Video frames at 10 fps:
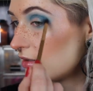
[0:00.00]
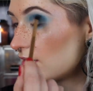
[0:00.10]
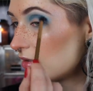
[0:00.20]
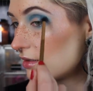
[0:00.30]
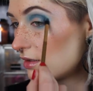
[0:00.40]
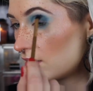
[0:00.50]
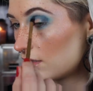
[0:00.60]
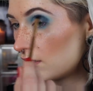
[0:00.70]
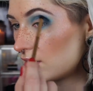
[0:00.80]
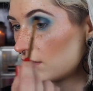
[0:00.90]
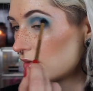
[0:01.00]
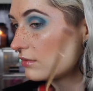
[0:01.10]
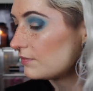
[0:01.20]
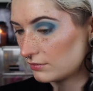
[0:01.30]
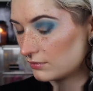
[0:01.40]

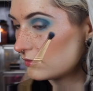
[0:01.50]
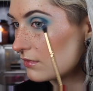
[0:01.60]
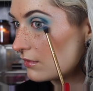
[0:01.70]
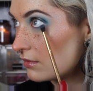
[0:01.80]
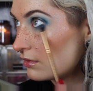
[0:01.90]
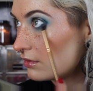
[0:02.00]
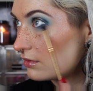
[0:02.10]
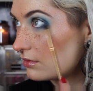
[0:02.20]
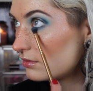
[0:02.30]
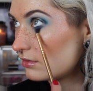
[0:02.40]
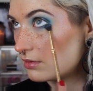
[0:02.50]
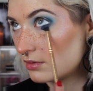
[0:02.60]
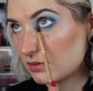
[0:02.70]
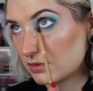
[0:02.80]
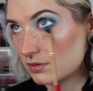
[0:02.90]

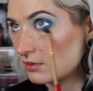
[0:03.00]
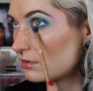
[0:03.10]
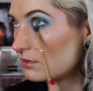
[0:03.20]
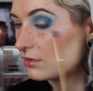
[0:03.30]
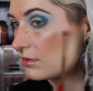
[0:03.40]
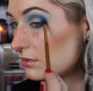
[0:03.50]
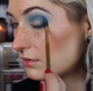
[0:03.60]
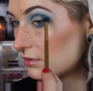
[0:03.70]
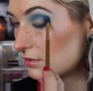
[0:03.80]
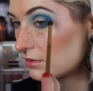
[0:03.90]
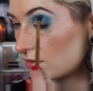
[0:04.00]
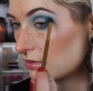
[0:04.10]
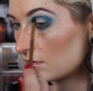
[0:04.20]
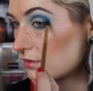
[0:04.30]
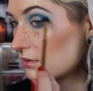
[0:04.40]

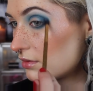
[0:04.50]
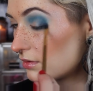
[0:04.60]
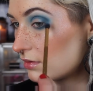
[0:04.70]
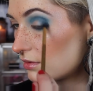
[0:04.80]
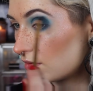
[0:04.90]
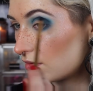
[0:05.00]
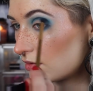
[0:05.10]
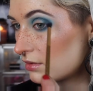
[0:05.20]
[no speech]